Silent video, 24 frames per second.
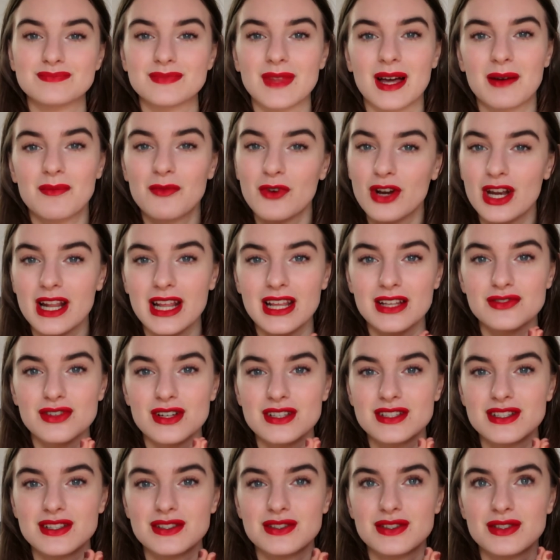I'm really
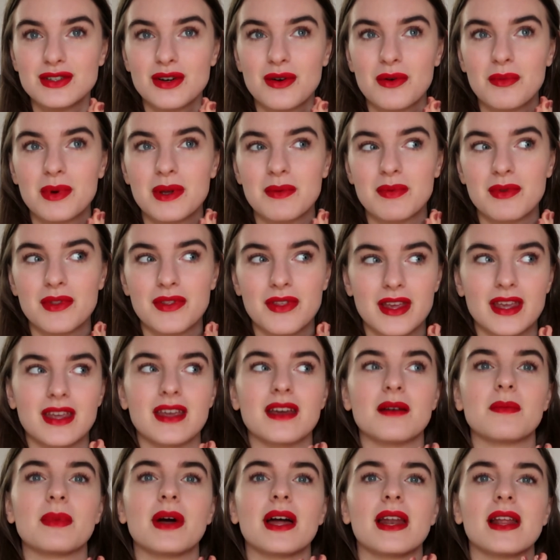interested to know what people are
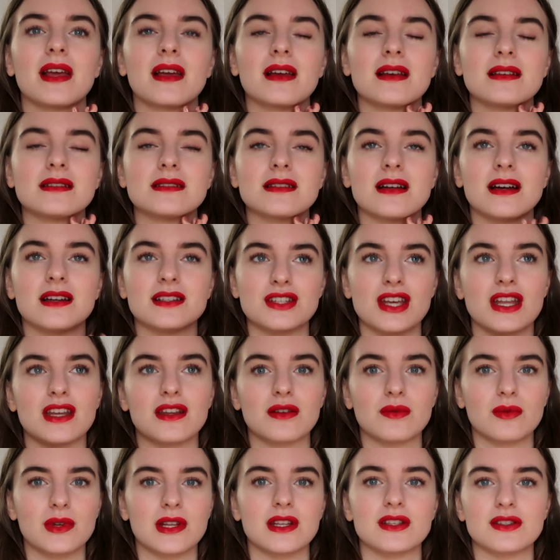thinking about it, because I
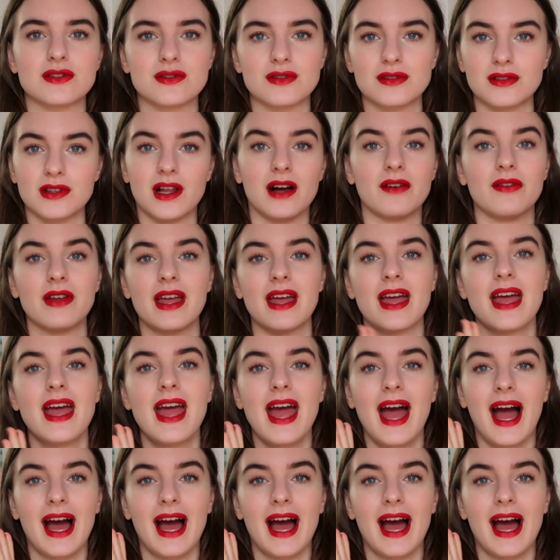genuinely do love it.